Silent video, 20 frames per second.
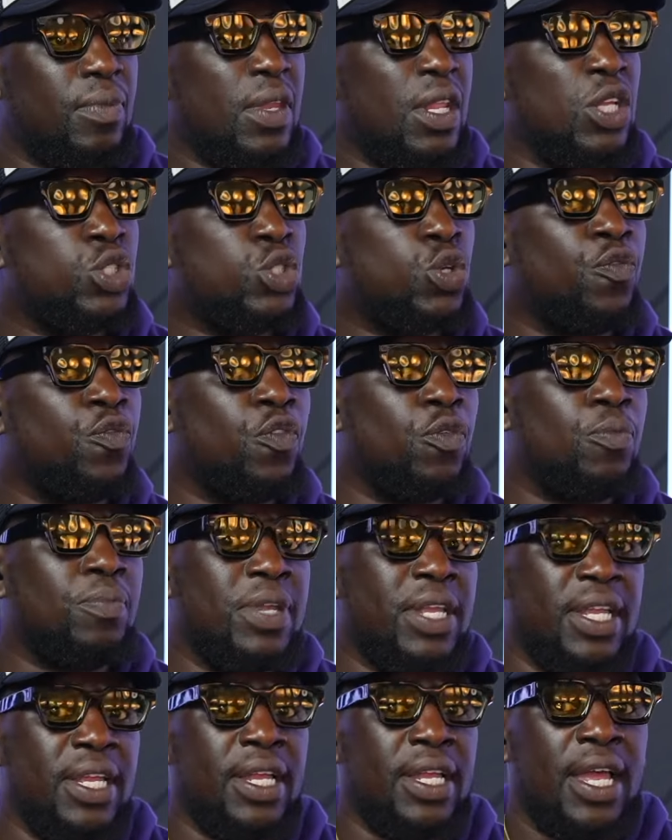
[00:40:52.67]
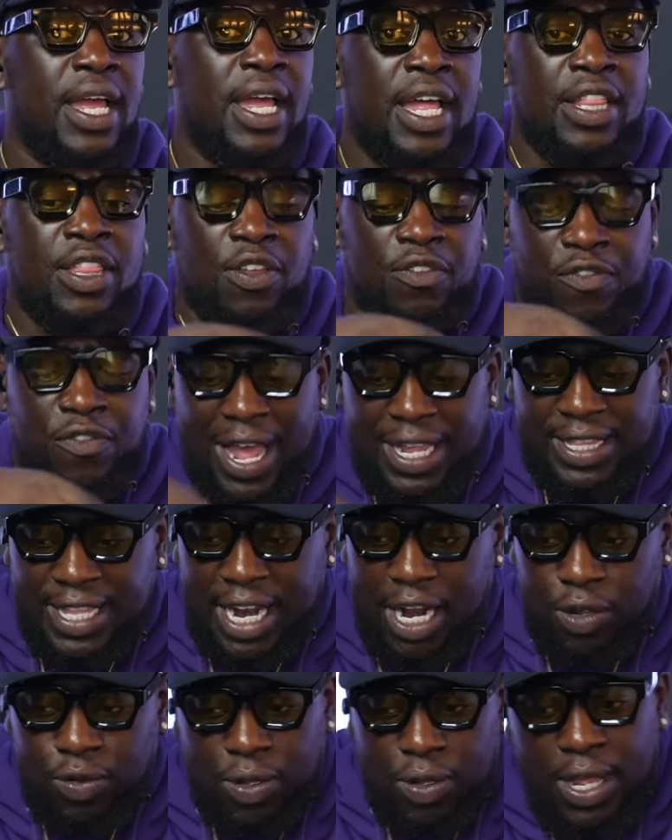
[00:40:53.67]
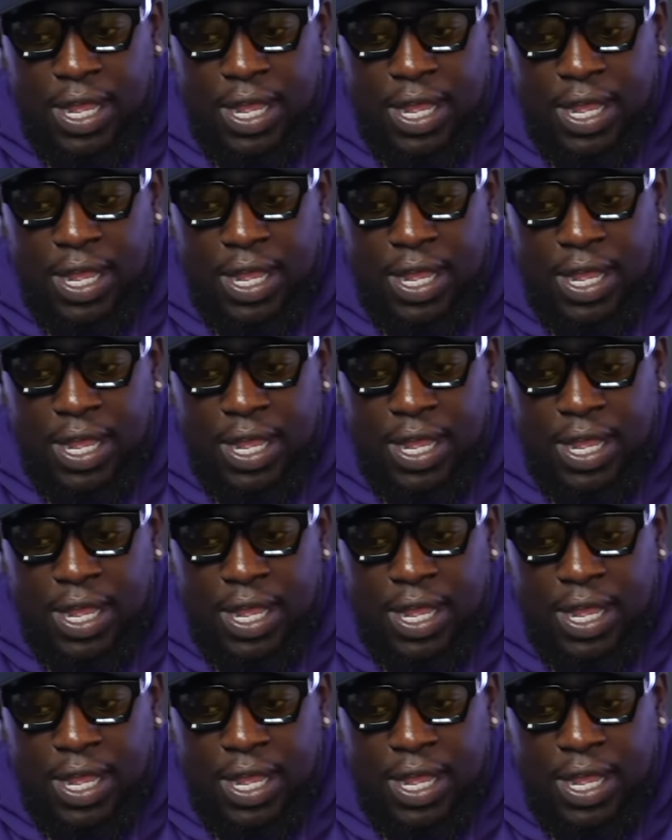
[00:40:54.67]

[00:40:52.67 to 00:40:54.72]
So for me, the fact that